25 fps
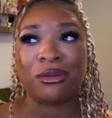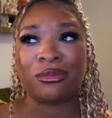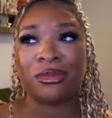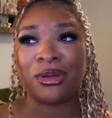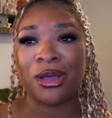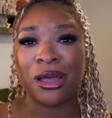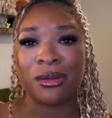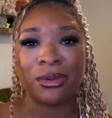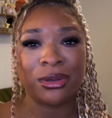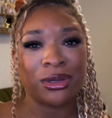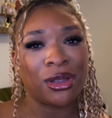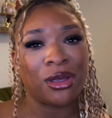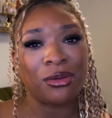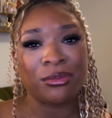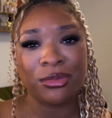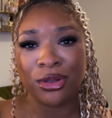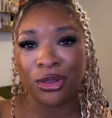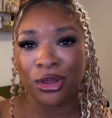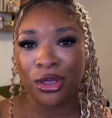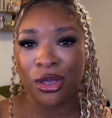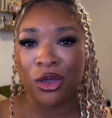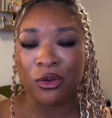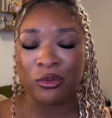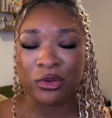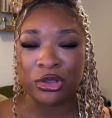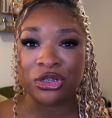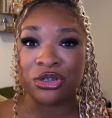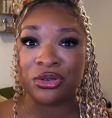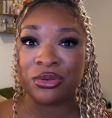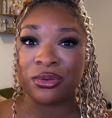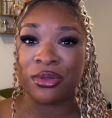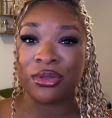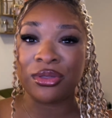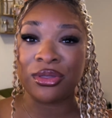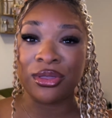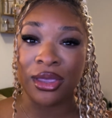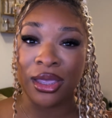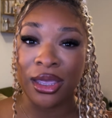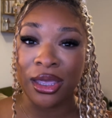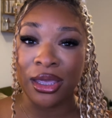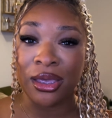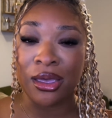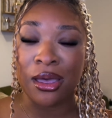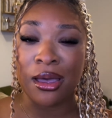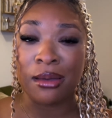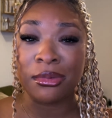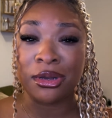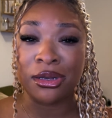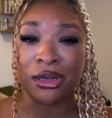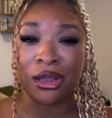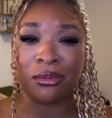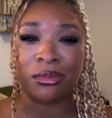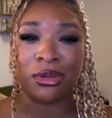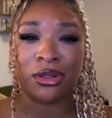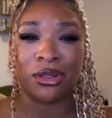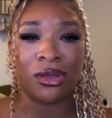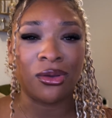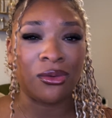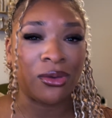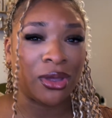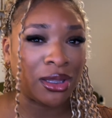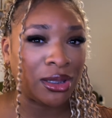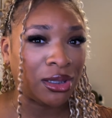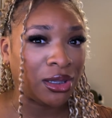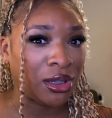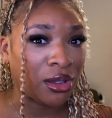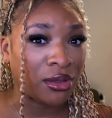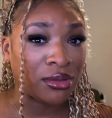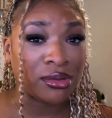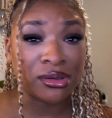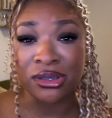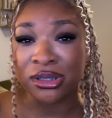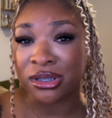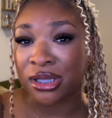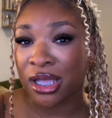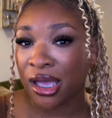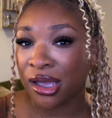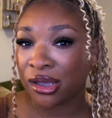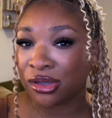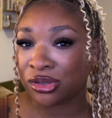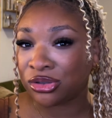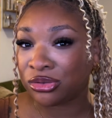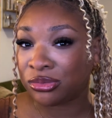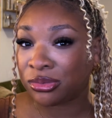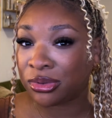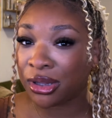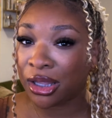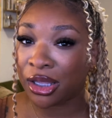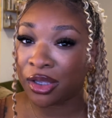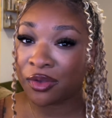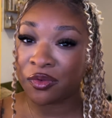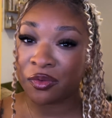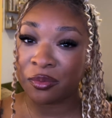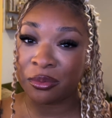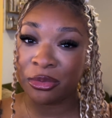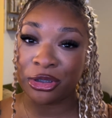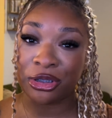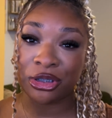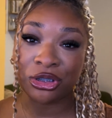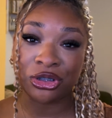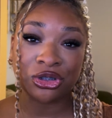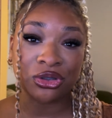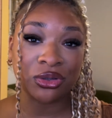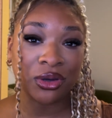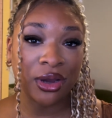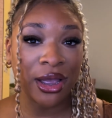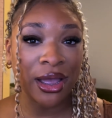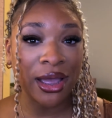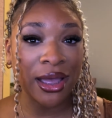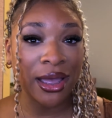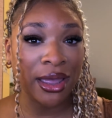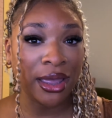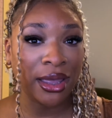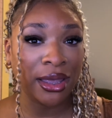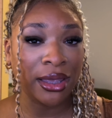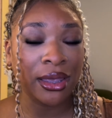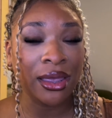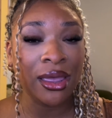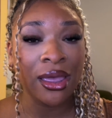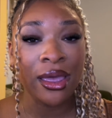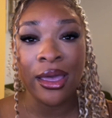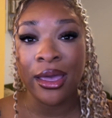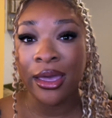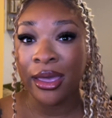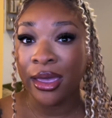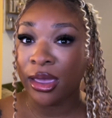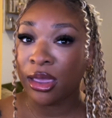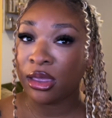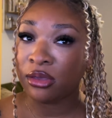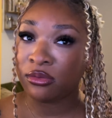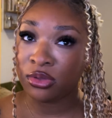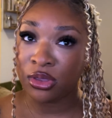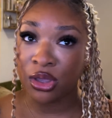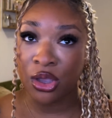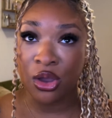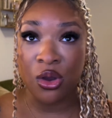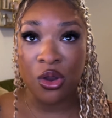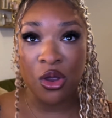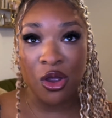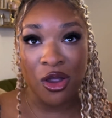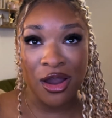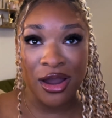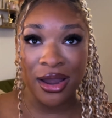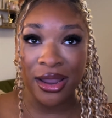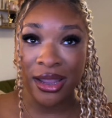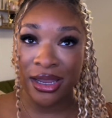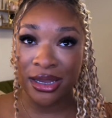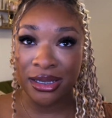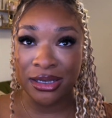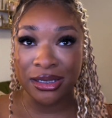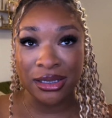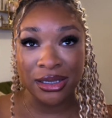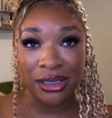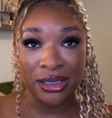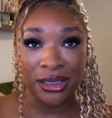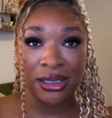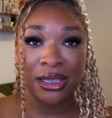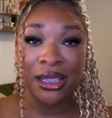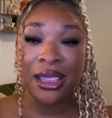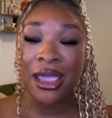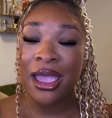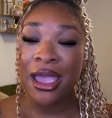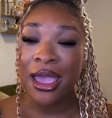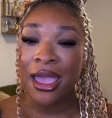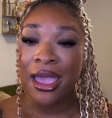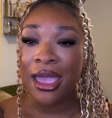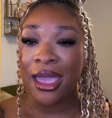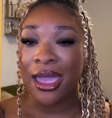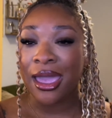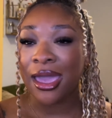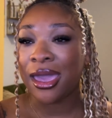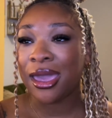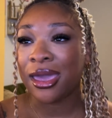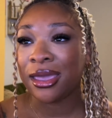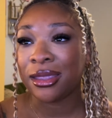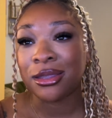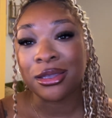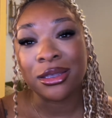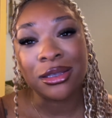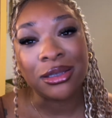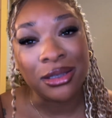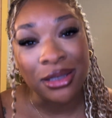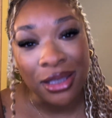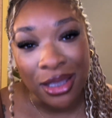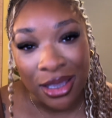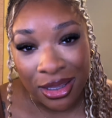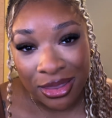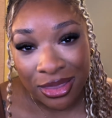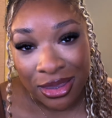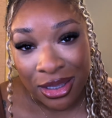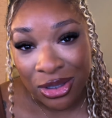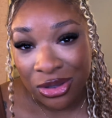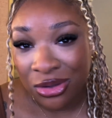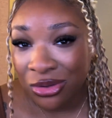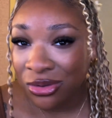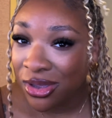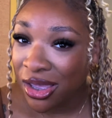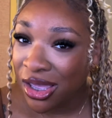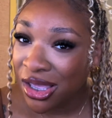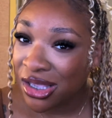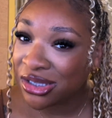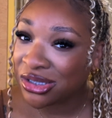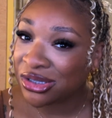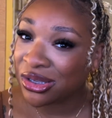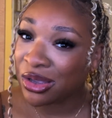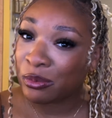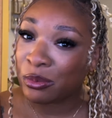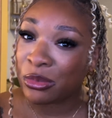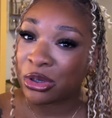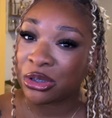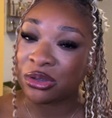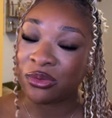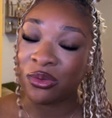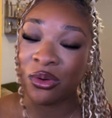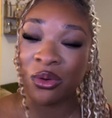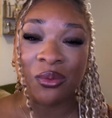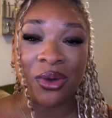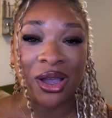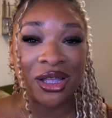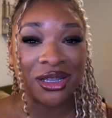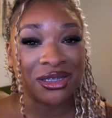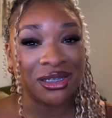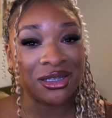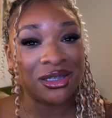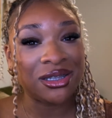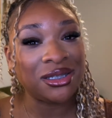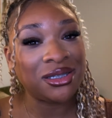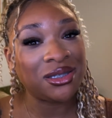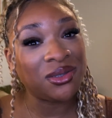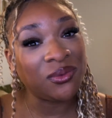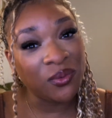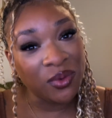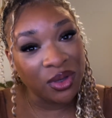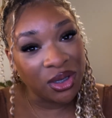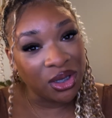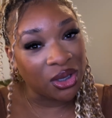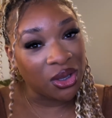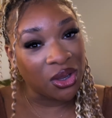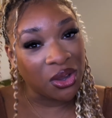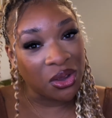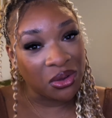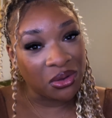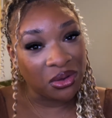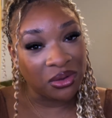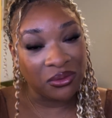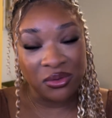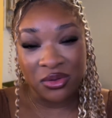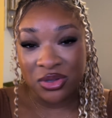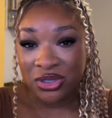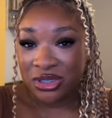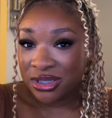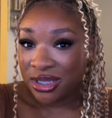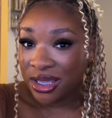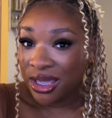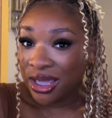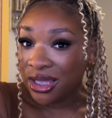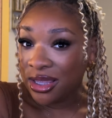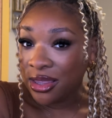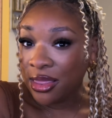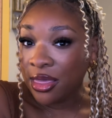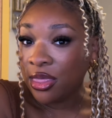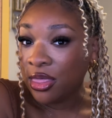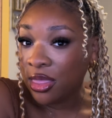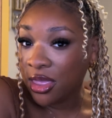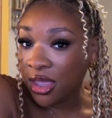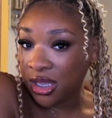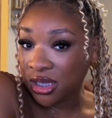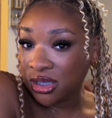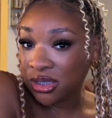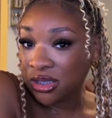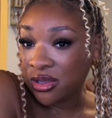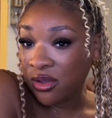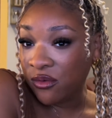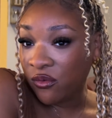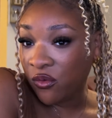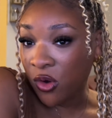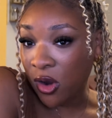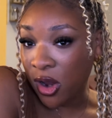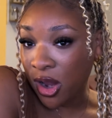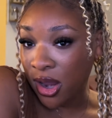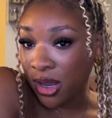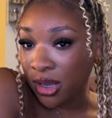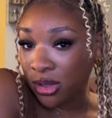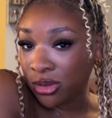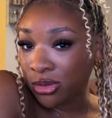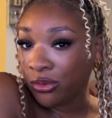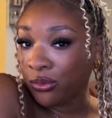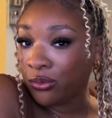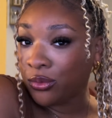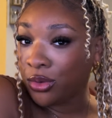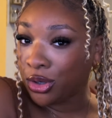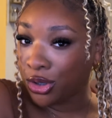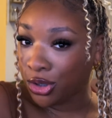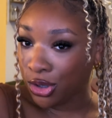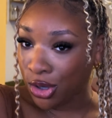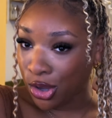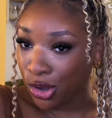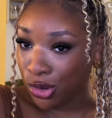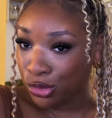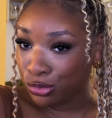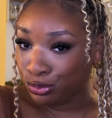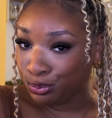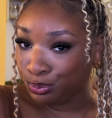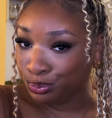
comment down below what you think. Comment down below any other styles you would like for me to try, if there are any. And yeah, thank you guys so much for watching this video. If you stayed this far in the video,